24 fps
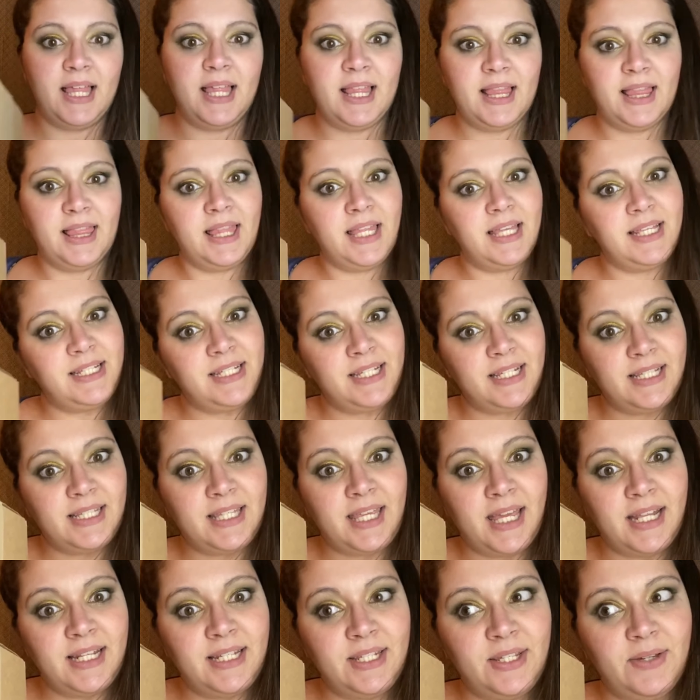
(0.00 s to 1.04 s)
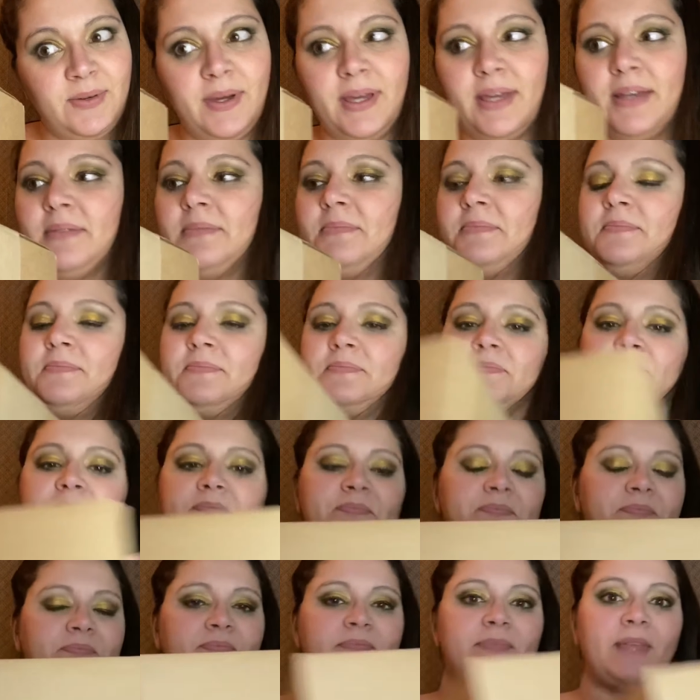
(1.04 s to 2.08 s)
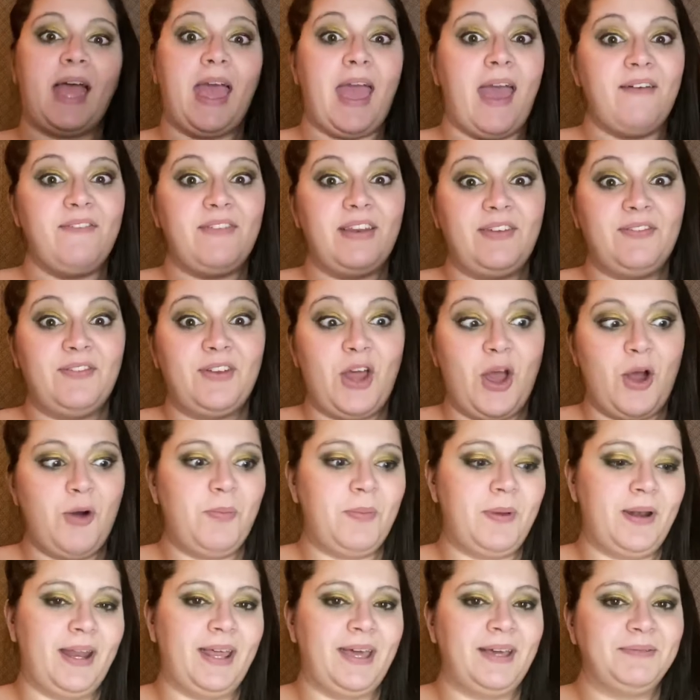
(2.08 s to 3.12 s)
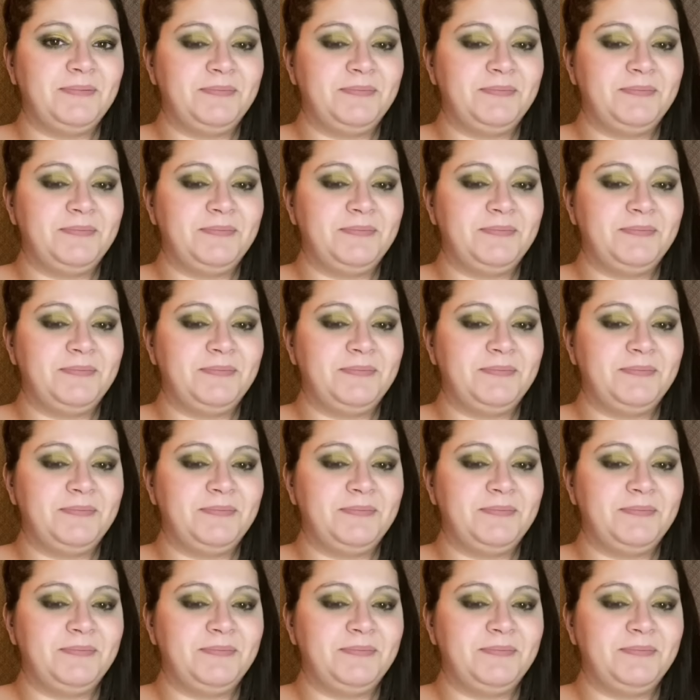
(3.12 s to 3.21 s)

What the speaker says: Let's just get to it. I haven't even opened it.